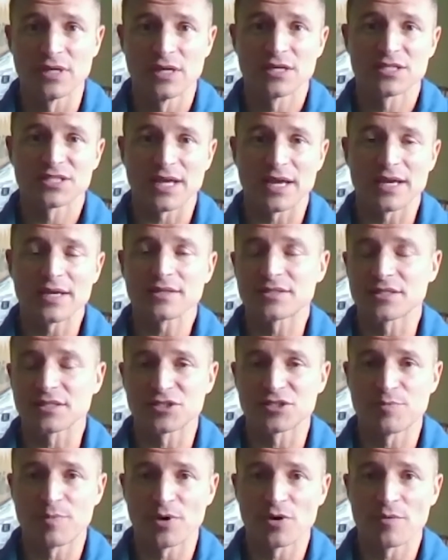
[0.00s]
science
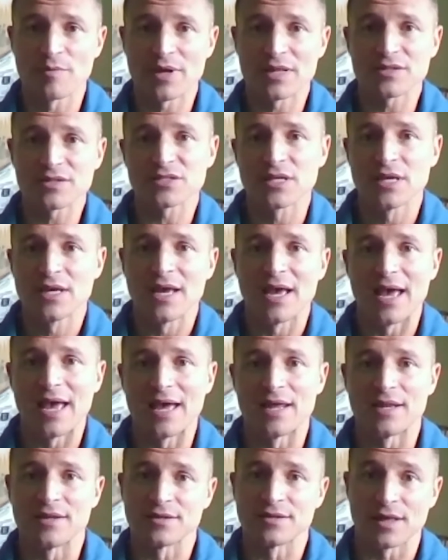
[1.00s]
experiments.
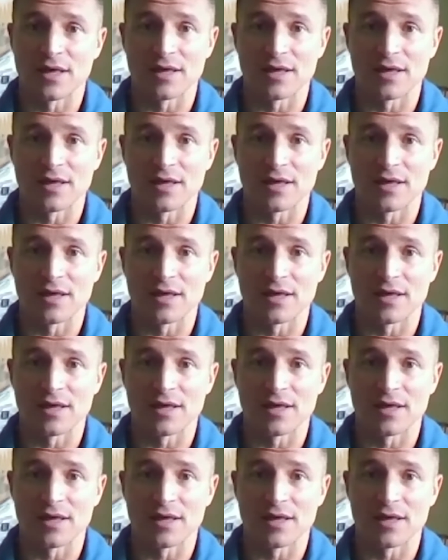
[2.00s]
And